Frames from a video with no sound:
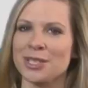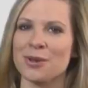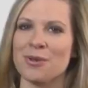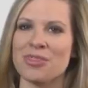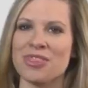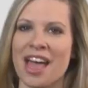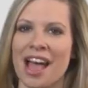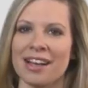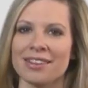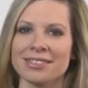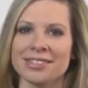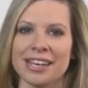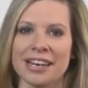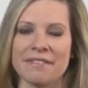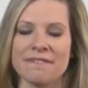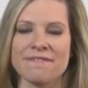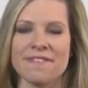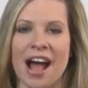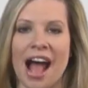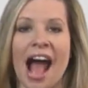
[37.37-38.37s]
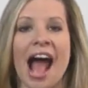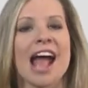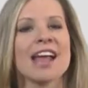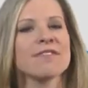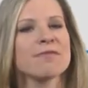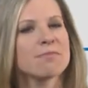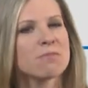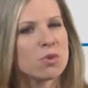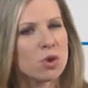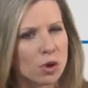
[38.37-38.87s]
two thousand
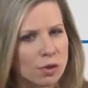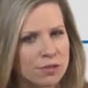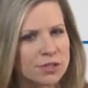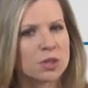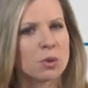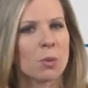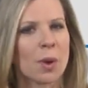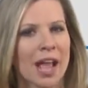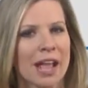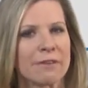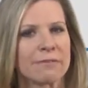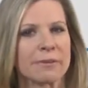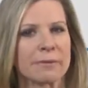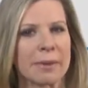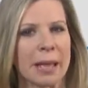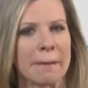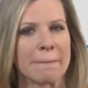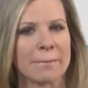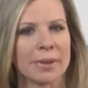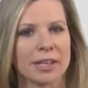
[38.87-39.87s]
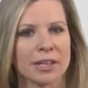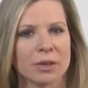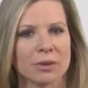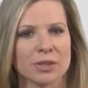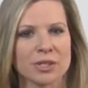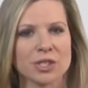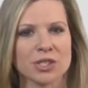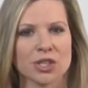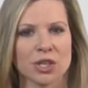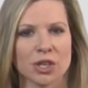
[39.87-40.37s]
five moves away from
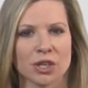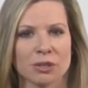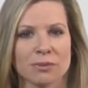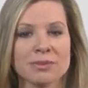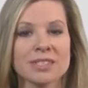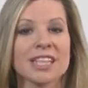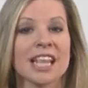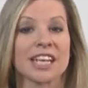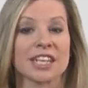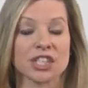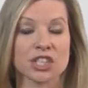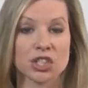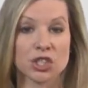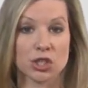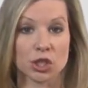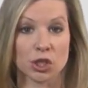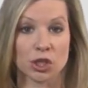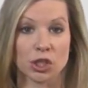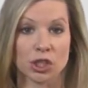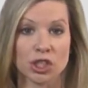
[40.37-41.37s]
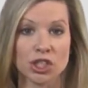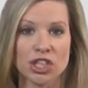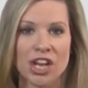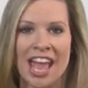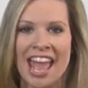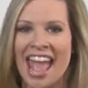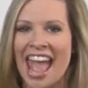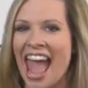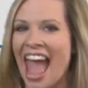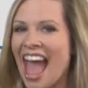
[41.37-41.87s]
ambiguous terms like surge
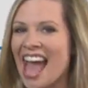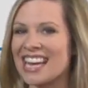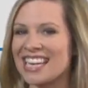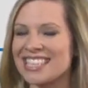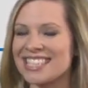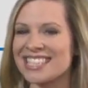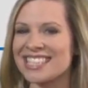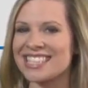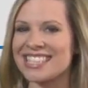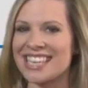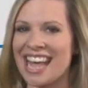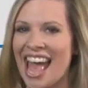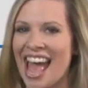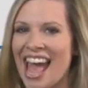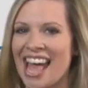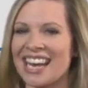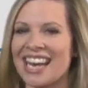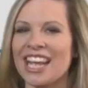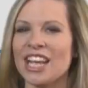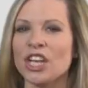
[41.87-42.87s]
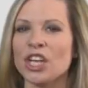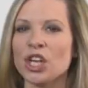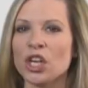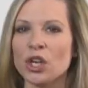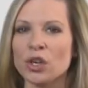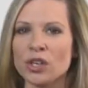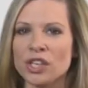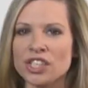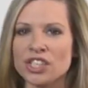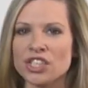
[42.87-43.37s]
and instead
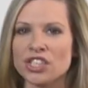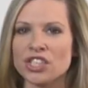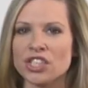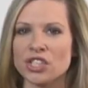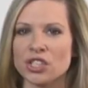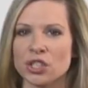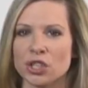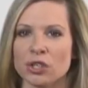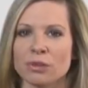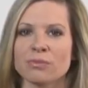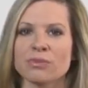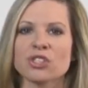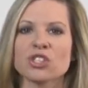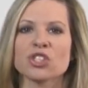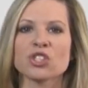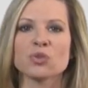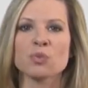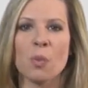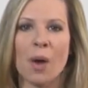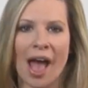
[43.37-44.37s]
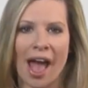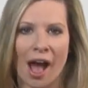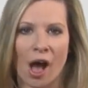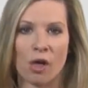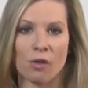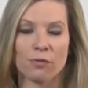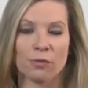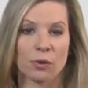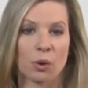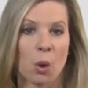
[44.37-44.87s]
encourages the term
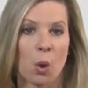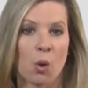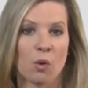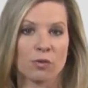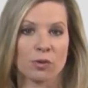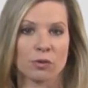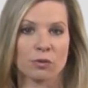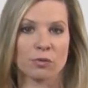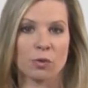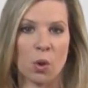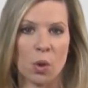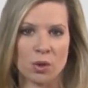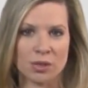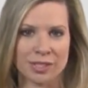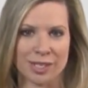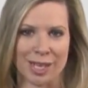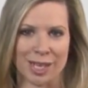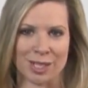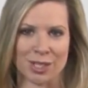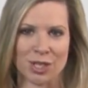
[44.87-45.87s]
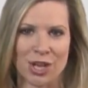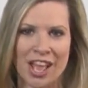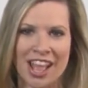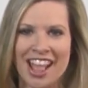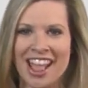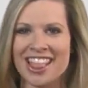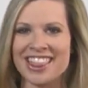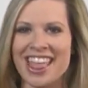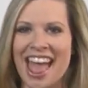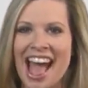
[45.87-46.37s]
swell for overvoltage
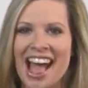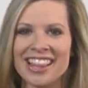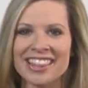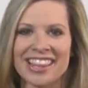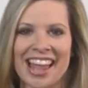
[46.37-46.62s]
that